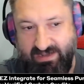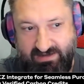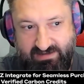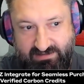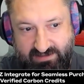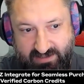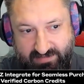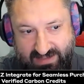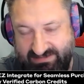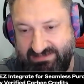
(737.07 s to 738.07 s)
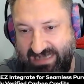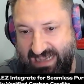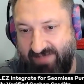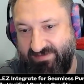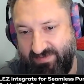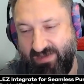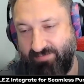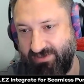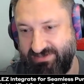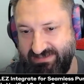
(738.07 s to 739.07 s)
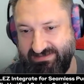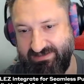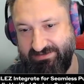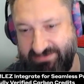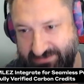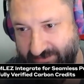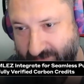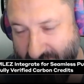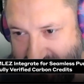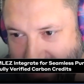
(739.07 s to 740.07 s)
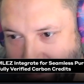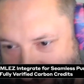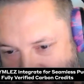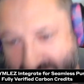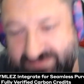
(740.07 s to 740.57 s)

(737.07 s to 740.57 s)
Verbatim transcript: then, you know, that doesn't have to be a blockchain solution or a blockchain-based